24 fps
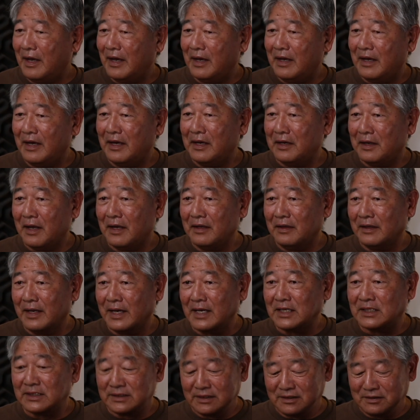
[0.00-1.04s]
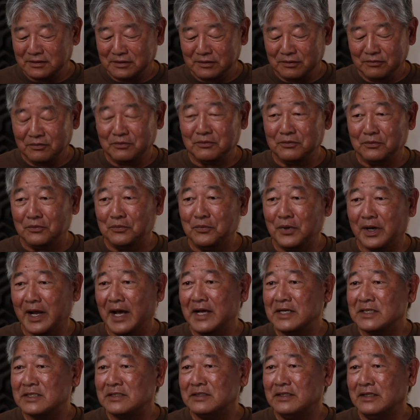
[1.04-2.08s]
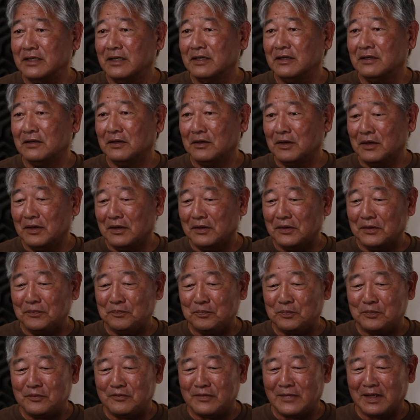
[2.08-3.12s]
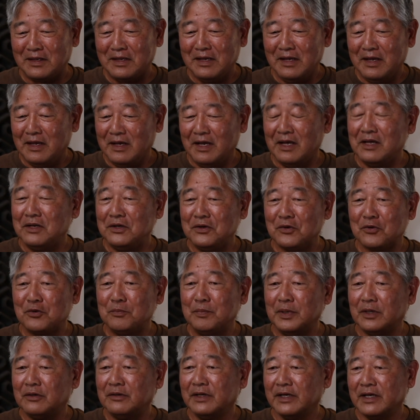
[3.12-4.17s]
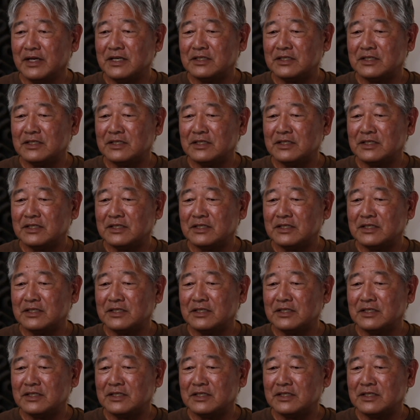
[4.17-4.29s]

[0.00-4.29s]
And then that's what I see in your building.